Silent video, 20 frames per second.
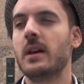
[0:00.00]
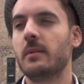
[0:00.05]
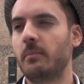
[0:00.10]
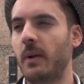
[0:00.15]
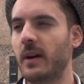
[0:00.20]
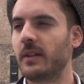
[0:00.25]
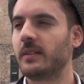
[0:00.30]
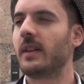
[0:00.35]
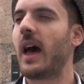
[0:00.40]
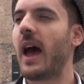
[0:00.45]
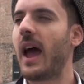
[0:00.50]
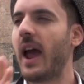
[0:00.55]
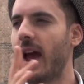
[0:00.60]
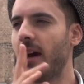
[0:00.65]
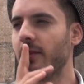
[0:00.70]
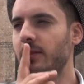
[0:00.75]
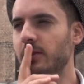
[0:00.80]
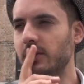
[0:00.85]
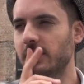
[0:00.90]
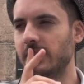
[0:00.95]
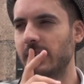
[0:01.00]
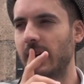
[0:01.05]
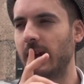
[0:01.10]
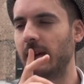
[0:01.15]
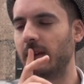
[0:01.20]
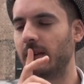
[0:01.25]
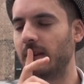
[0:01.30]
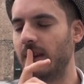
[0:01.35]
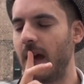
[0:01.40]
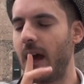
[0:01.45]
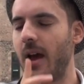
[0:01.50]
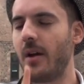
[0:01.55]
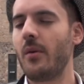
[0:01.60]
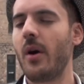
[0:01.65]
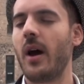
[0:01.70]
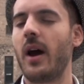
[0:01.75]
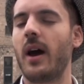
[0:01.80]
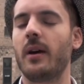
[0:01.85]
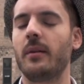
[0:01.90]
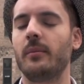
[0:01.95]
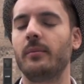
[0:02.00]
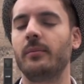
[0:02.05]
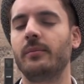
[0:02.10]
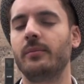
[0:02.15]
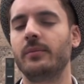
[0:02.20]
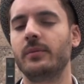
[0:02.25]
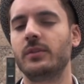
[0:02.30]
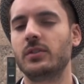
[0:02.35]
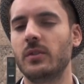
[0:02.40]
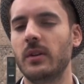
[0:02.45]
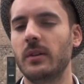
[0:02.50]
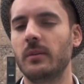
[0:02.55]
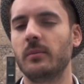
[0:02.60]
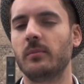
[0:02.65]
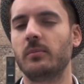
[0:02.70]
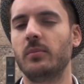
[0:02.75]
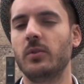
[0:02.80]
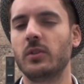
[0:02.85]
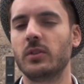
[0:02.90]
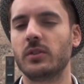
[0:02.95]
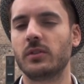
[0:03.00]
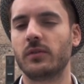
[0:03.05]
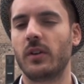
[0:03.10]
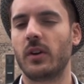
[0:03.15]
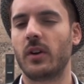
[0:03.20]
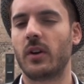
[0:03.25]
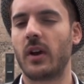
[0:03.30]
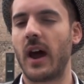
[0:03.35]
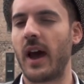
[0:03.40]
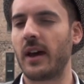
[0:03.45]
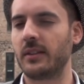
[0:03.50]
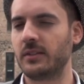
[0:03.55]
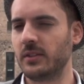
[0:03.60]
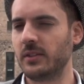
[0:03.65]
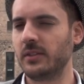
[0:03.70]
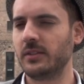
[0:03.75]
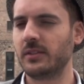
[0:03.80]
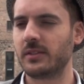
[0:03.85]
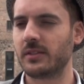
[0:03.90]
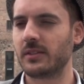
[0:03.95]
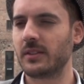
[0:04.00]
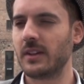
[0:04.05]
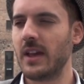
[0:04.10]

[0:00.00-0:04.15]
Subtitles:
But I have to say, now I'm doing books for adults,